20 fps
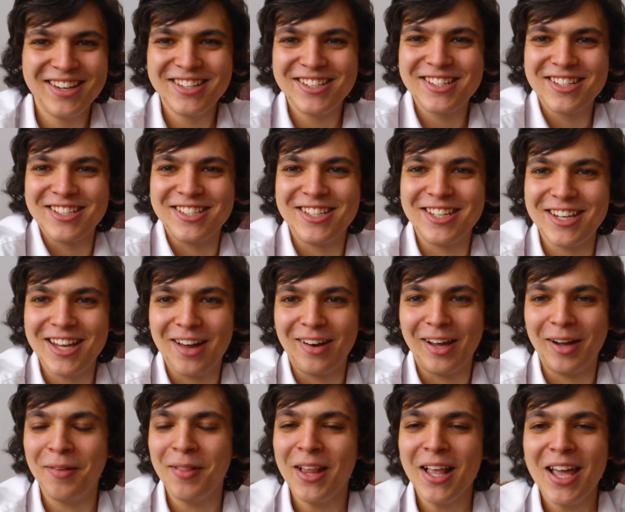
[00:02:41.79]
Just going to sit down
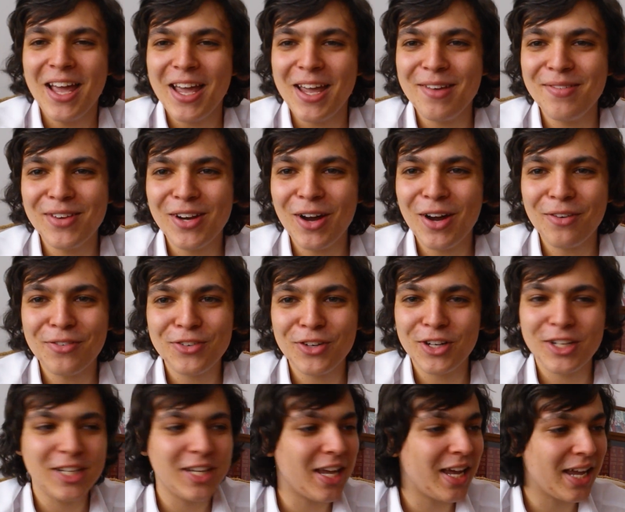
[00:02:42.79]
now. Even after
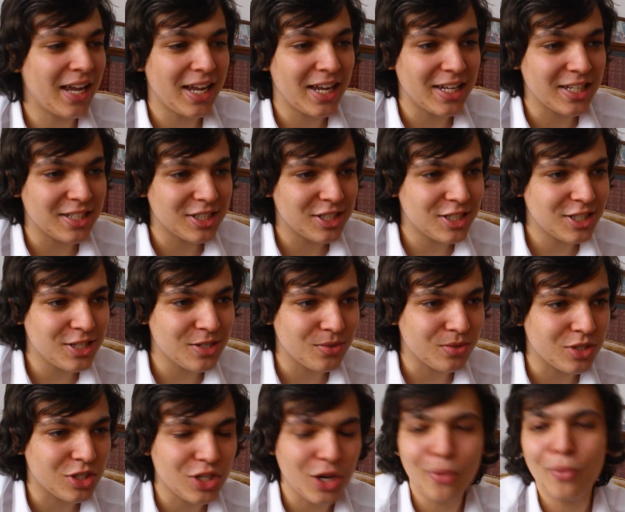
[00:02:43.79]
a year, it's still
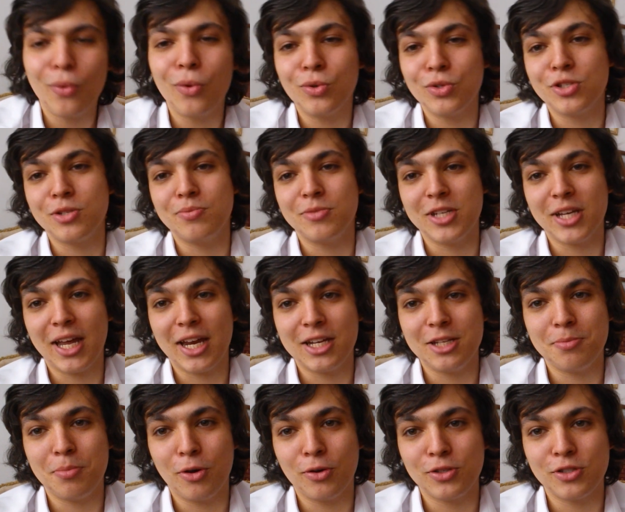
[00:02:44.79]
so awesome to get
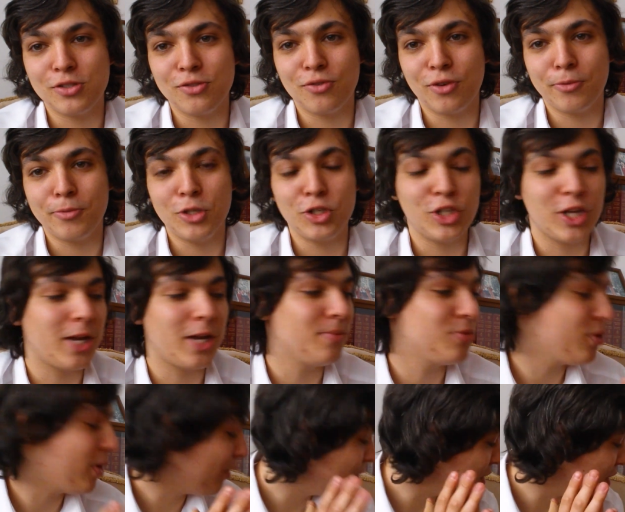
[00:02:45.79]
these boxes from you, James.
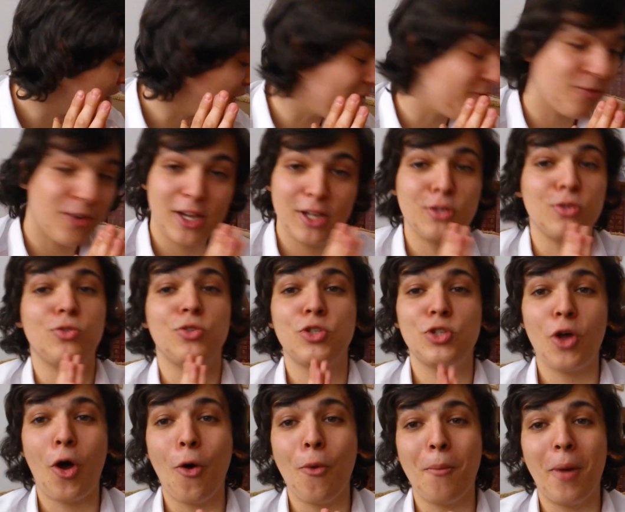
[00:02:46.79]
So I have to say thank you
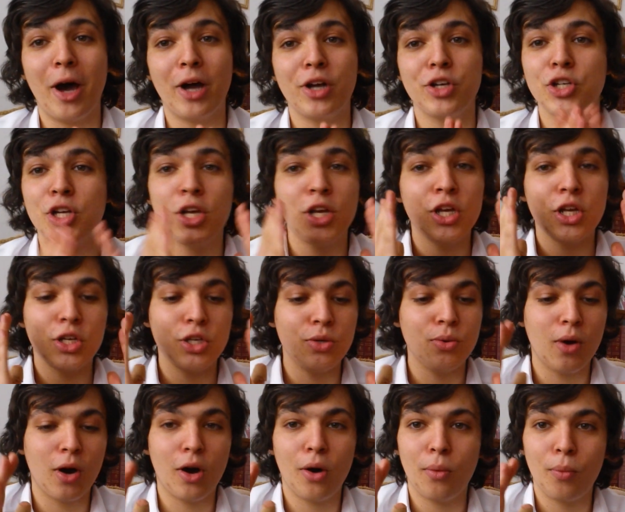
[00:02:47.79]
so much.
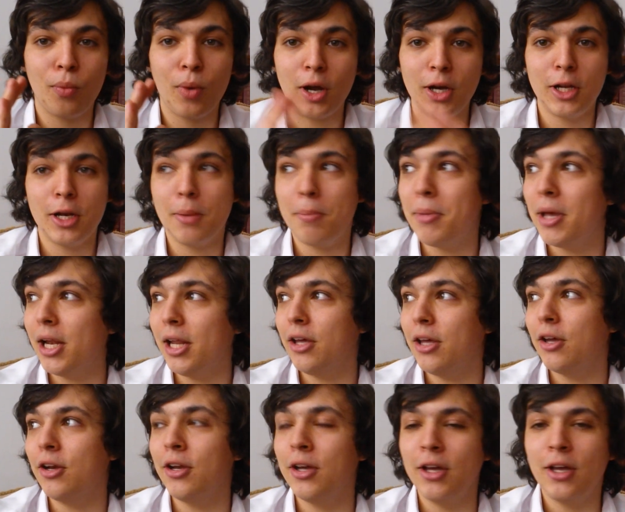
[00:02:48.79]
You are one in a
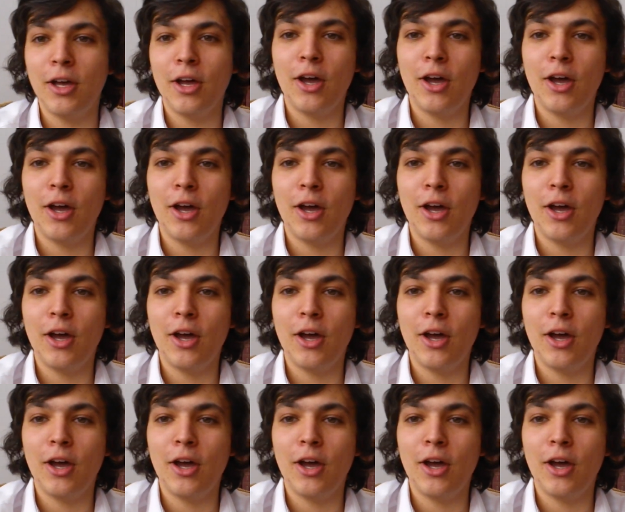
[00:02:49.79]
million.